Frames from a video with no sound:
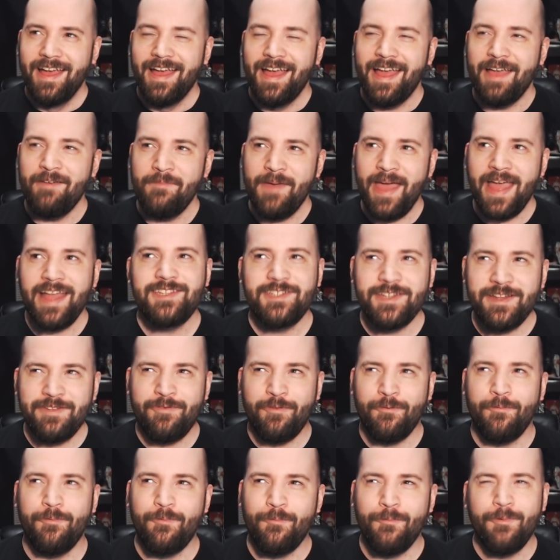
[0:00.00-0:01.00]
Imagine if
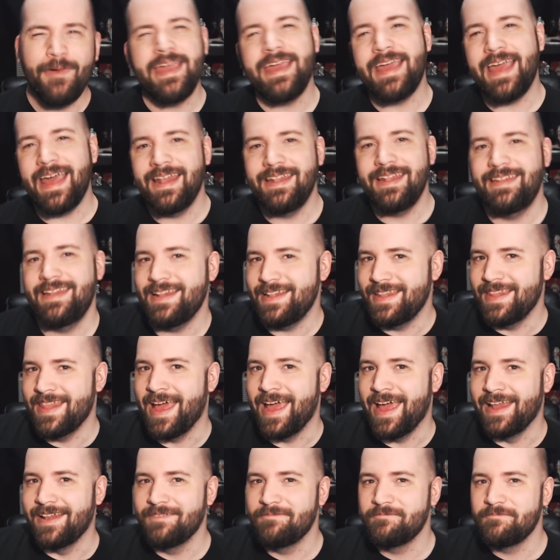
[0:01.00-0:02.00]
we had did
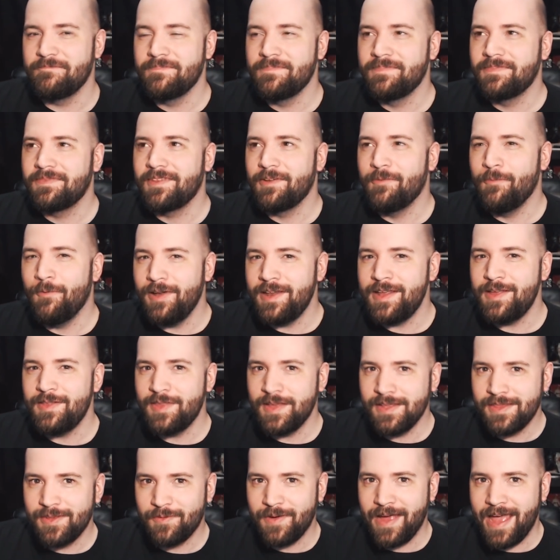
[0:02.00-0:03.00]
that. What do you
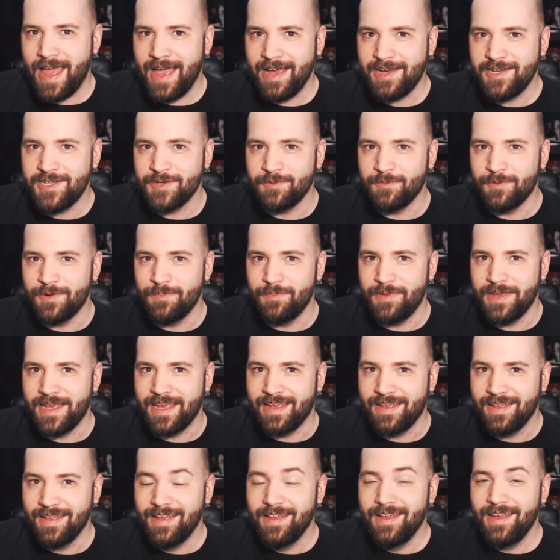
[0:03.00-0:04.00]
think the reaction would
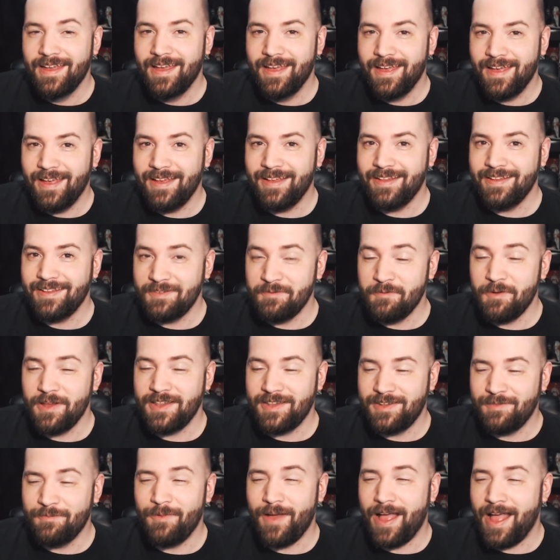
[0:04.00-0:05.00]
be?
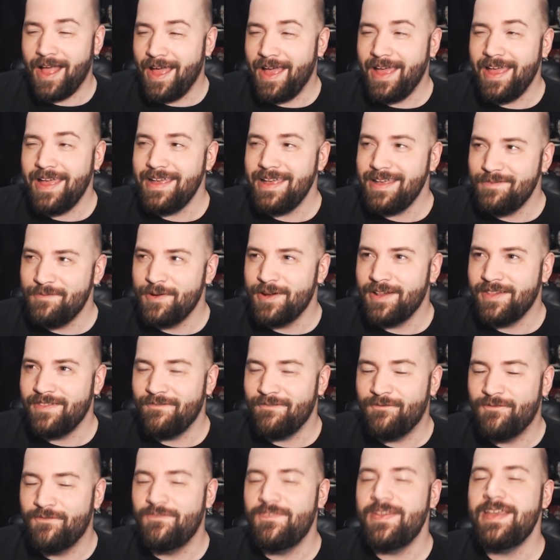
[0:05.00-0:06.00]
I
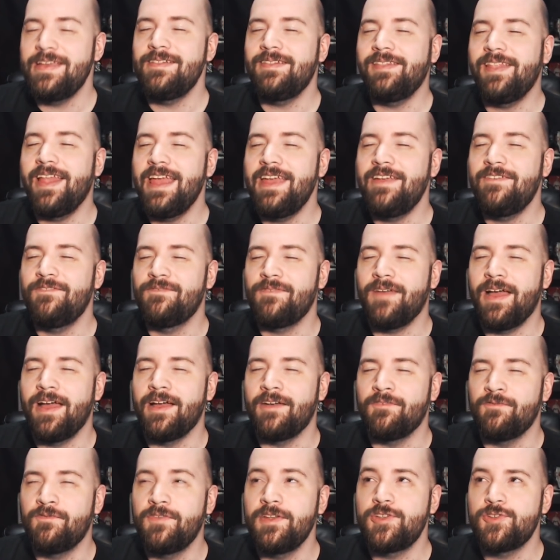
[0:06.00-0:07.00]
would feel like
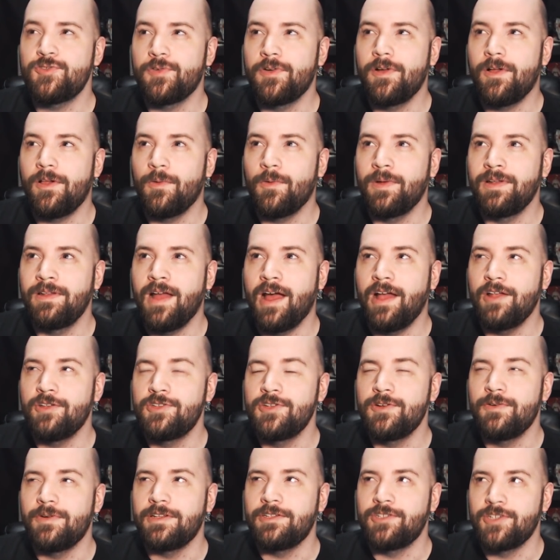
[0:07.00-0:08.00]
vitriol would not
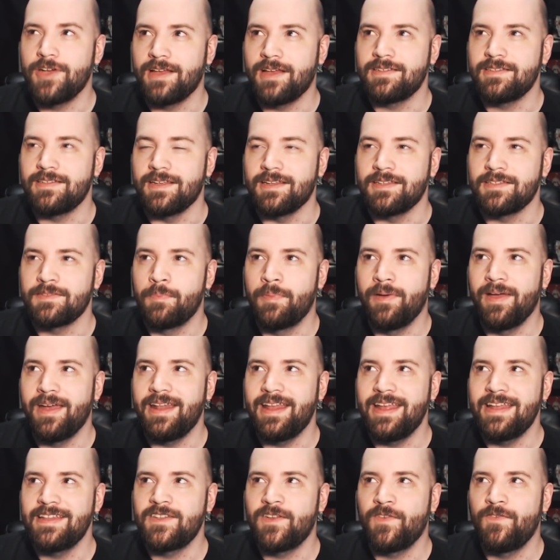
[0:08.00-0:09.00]
do it justice, but
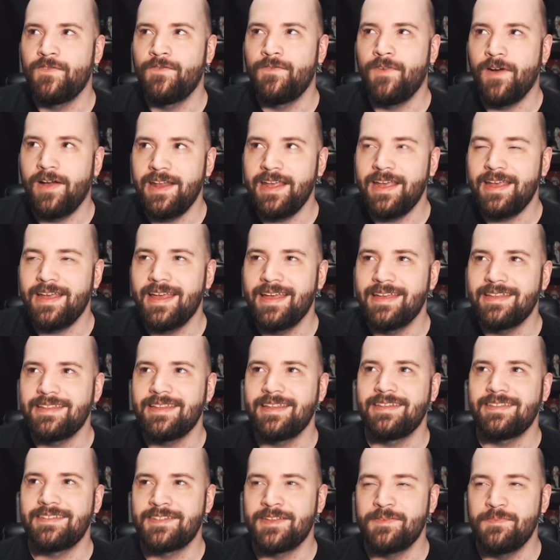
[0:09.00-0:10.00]
it's funny
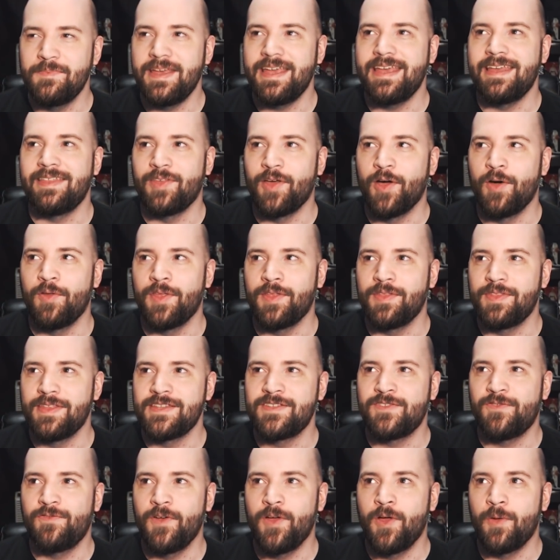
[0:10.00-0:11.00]
to me, though, that
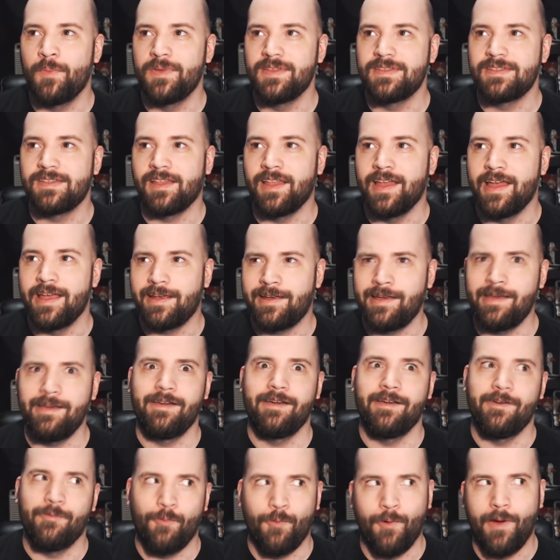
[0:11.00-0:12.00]
this film was like,
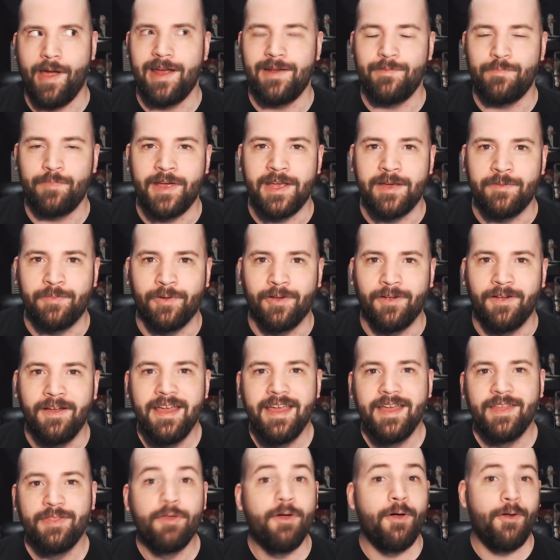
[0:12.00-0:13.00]
white people
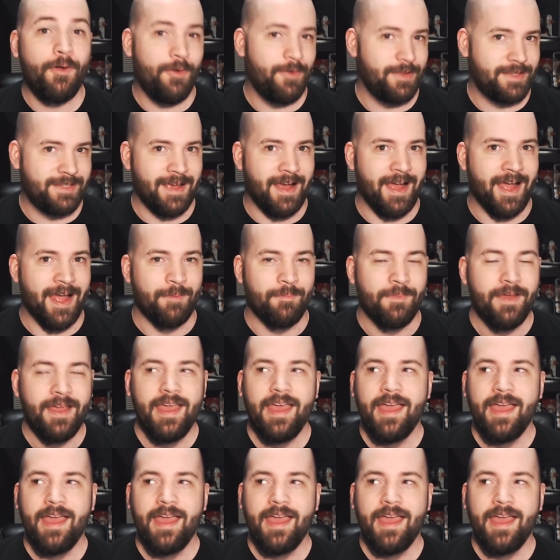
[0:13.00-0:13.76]
the whole time.